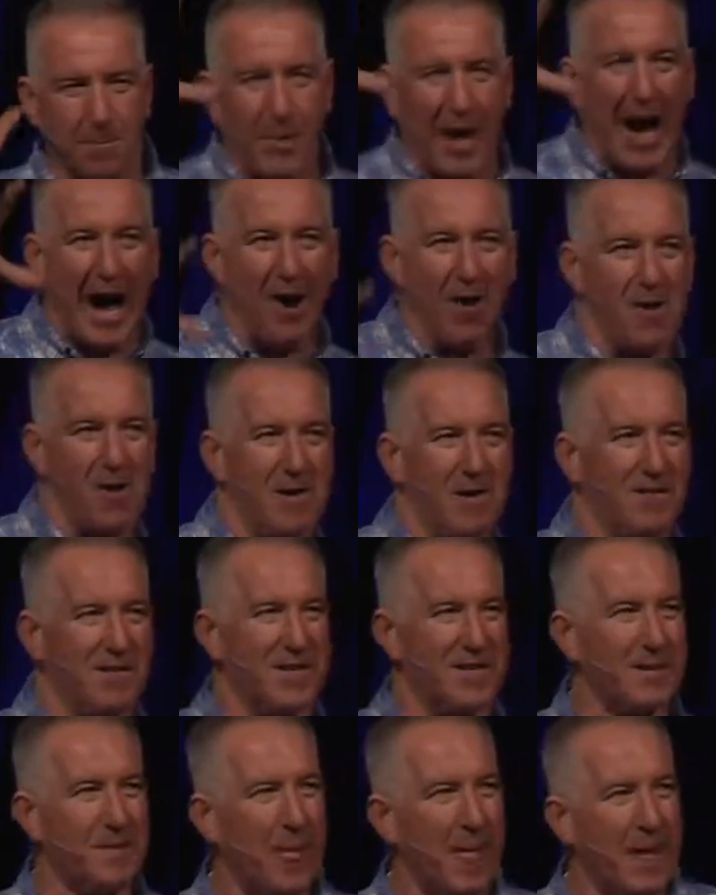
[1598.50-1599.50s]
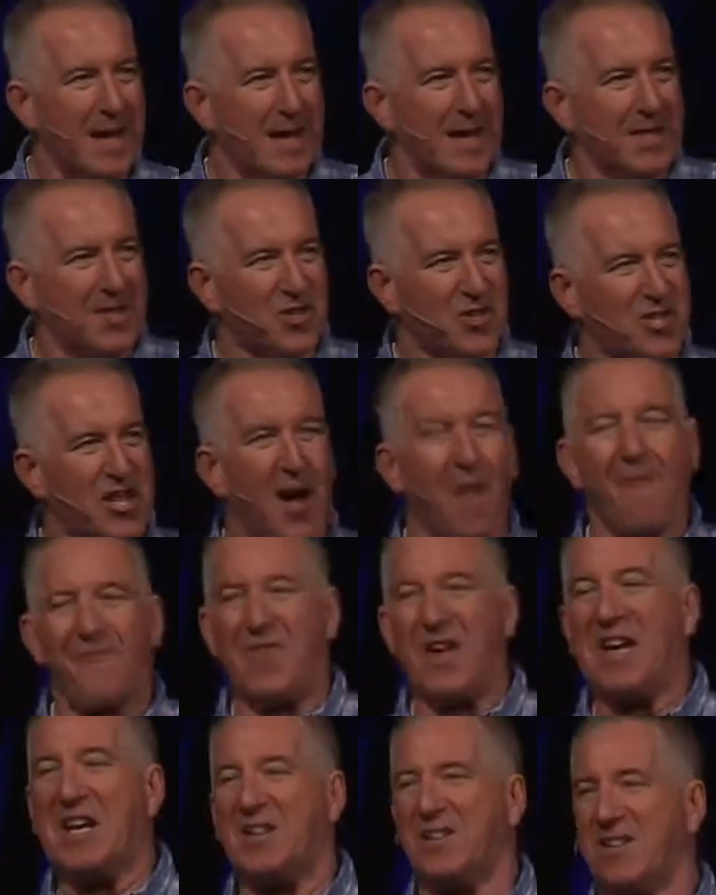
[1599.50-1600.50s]
power of it, the
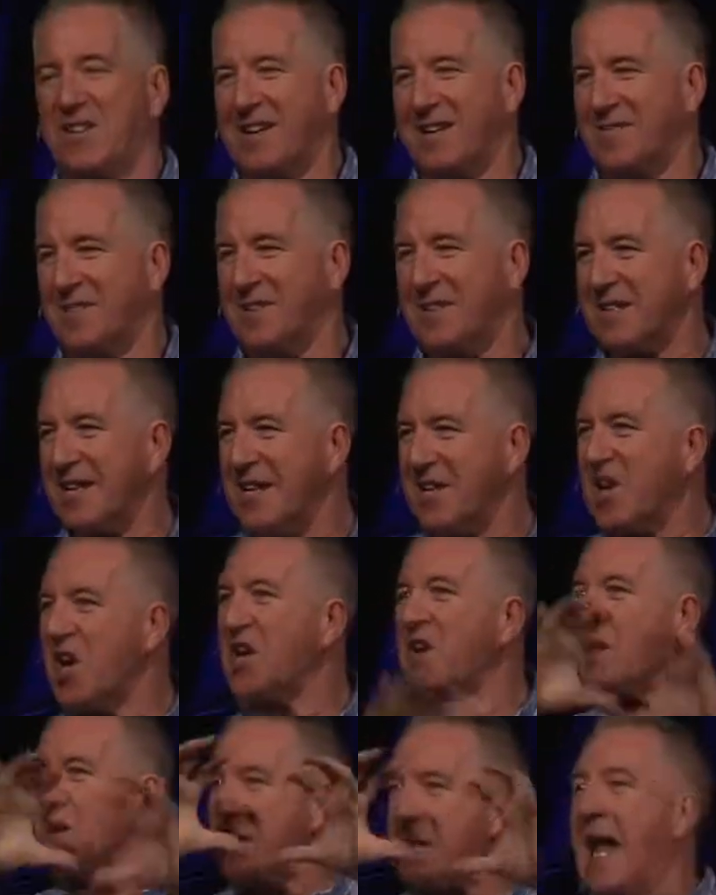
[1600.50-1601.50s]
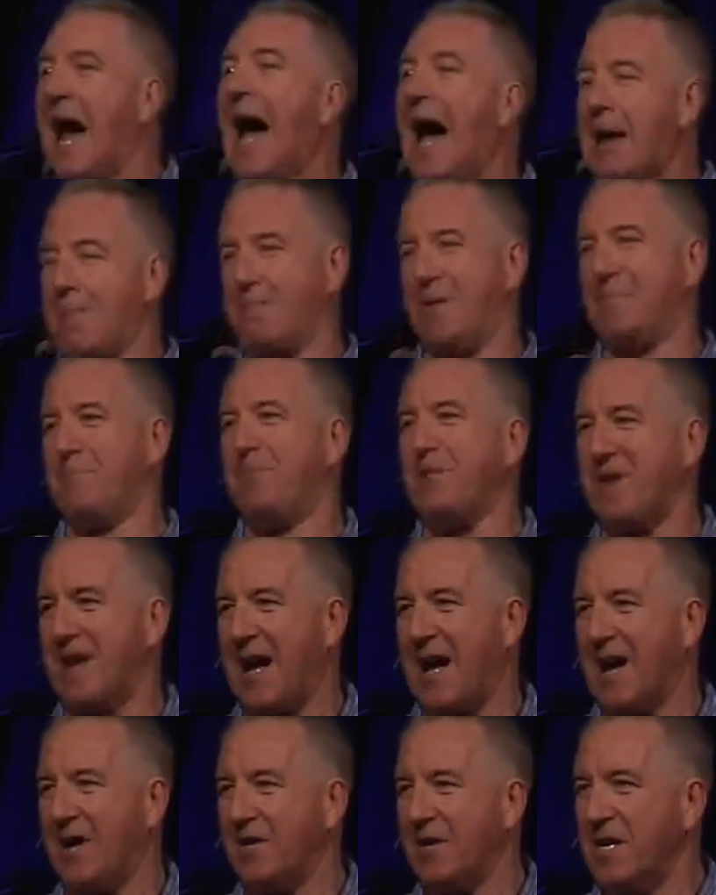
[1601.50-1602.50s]
salvation of it, cannot be put
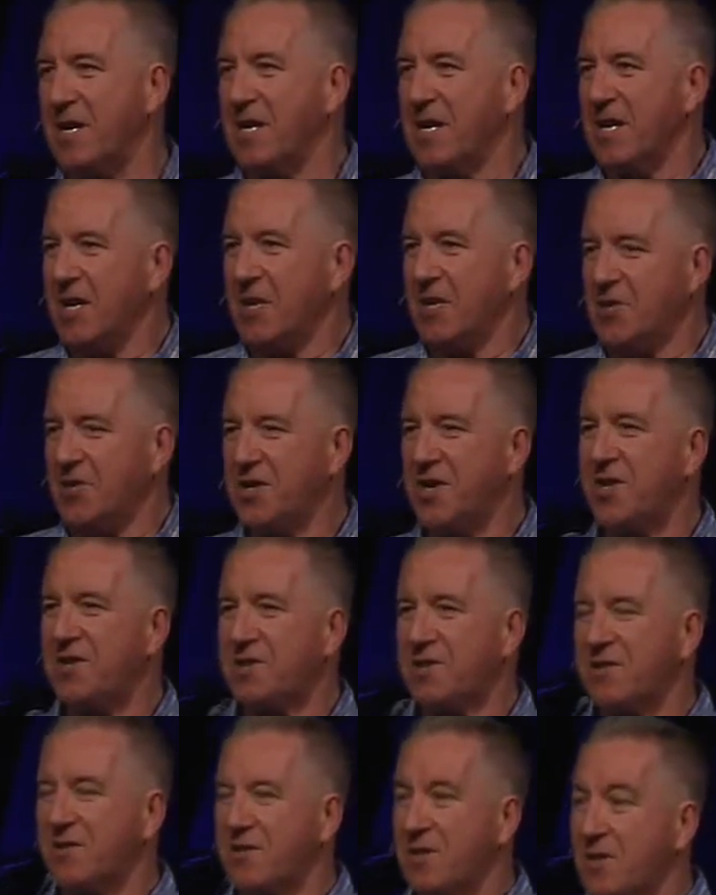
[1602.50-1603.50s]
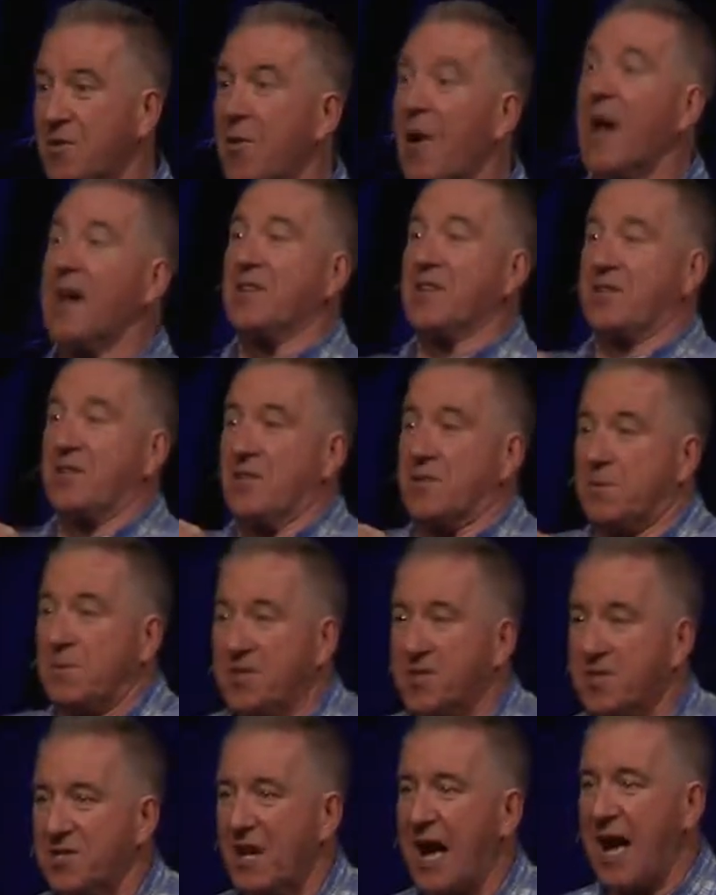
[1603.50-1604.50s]
out. Jesus the Christ, this
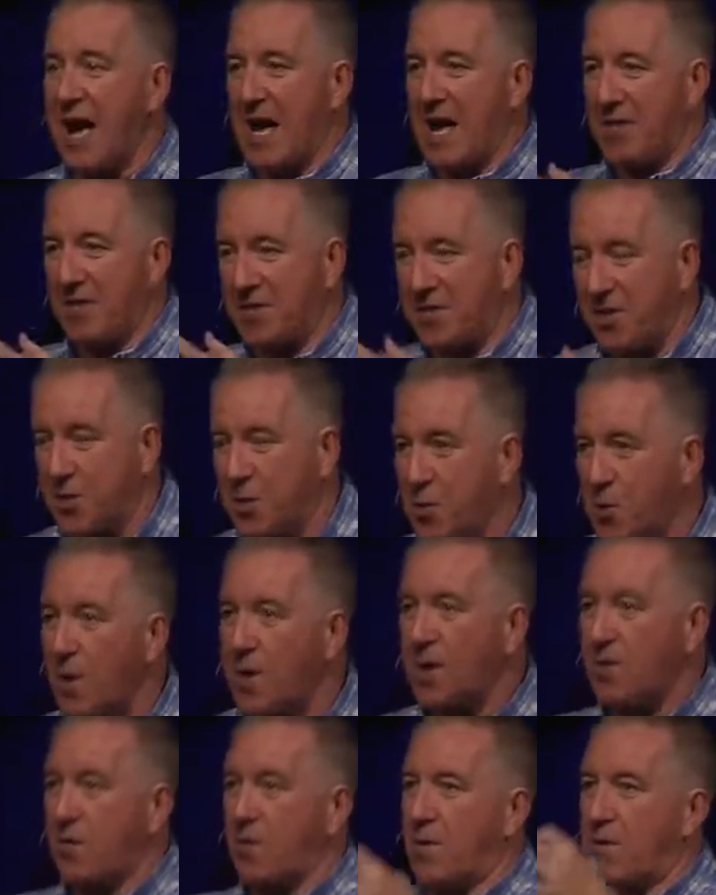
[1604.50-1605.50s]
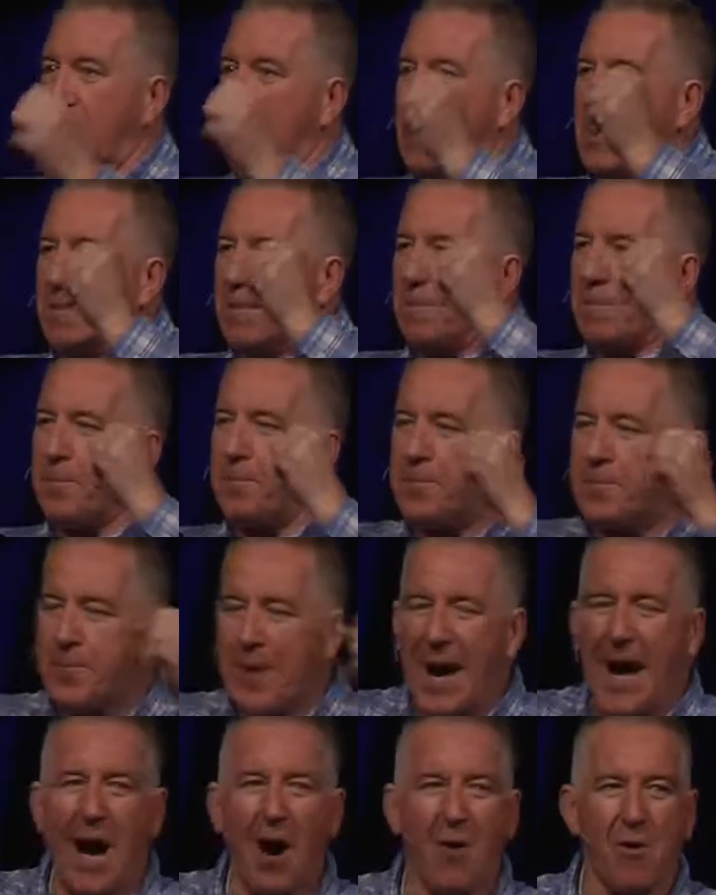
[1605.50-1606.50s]
Messiah, this anointed one, the
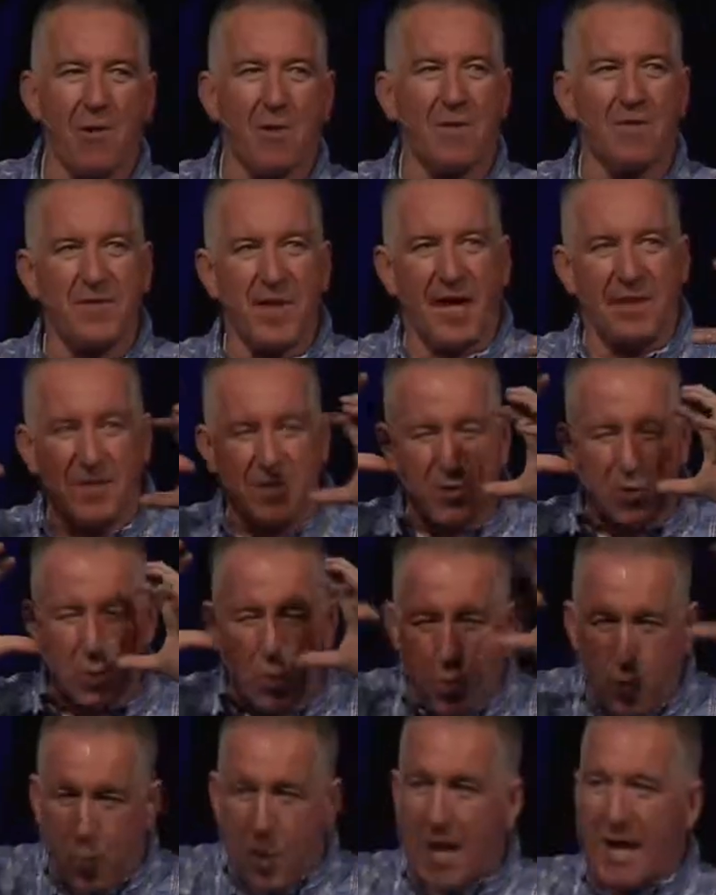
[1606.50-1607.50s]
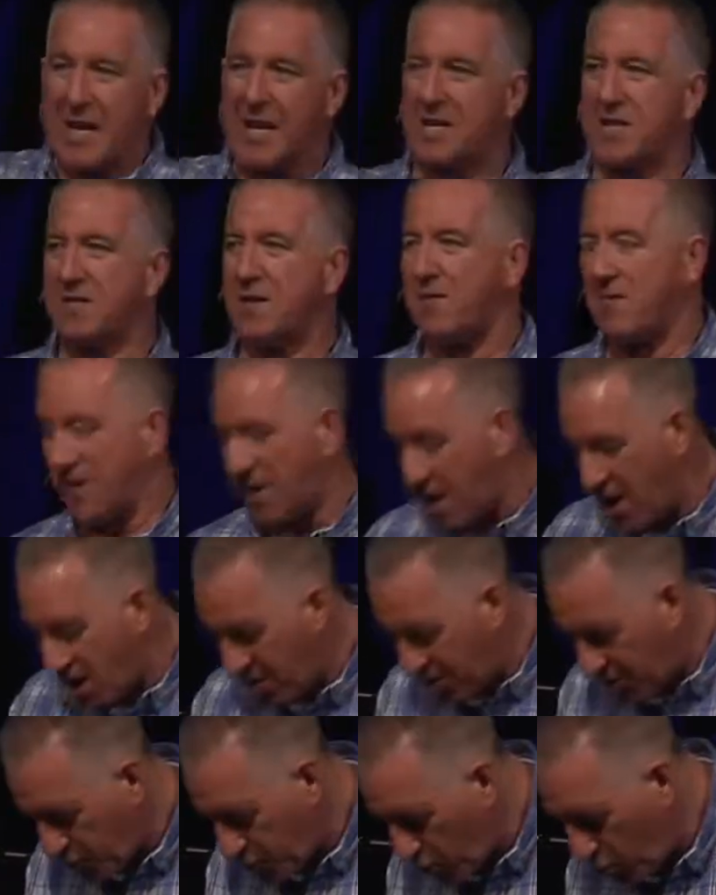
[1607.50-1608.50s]
power of that, this radiance of it,
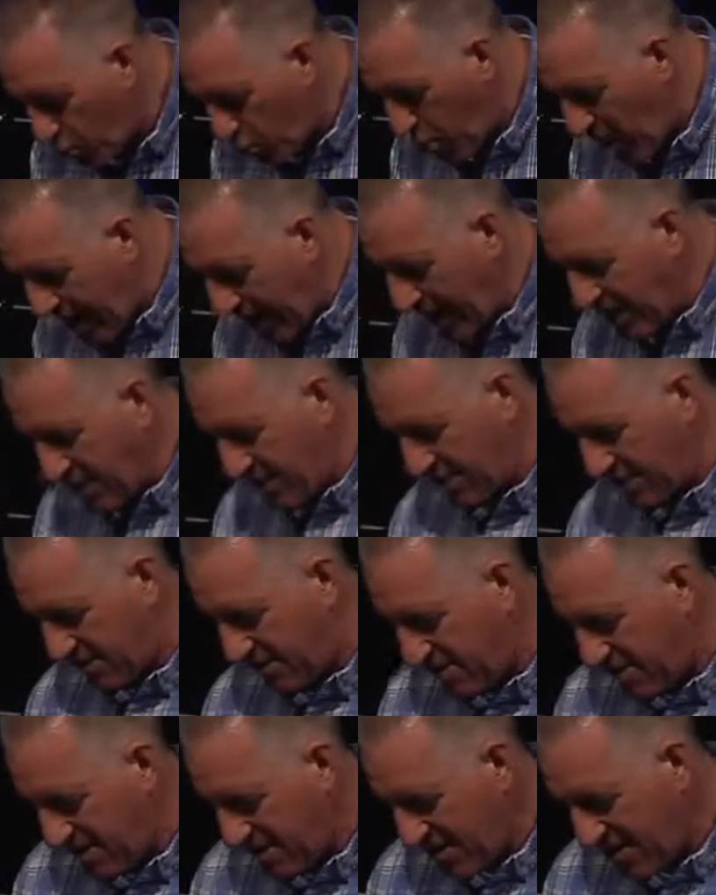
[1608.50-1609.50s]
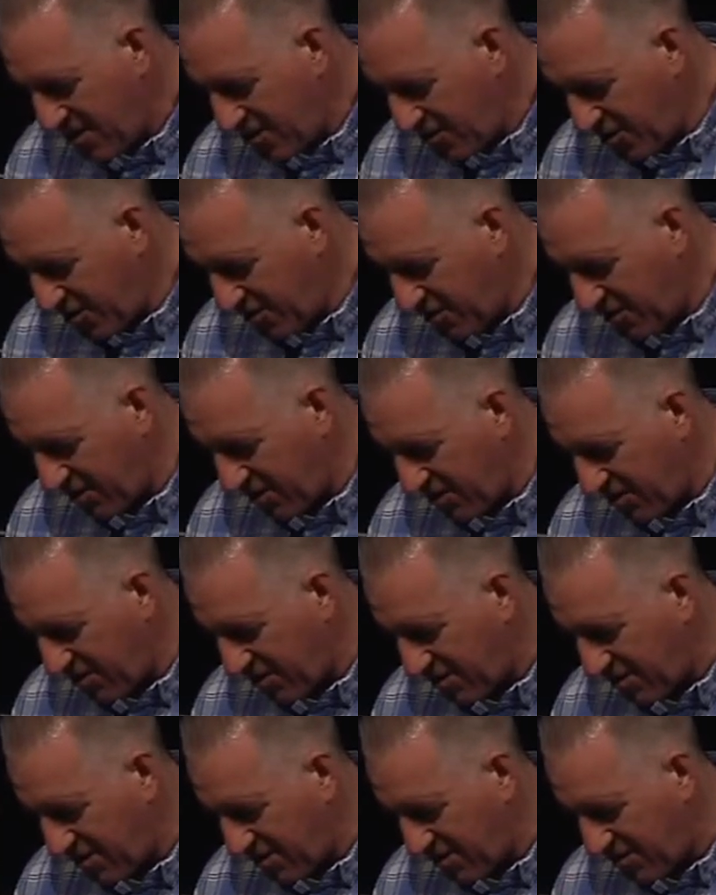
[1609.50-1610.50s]
this radiant
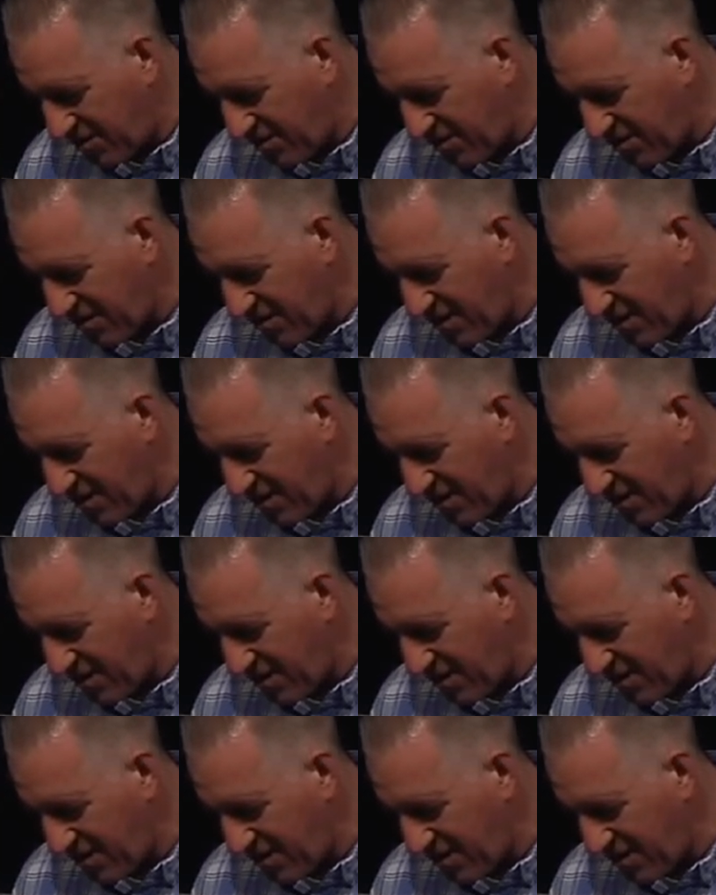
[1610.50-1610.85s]
Jesus.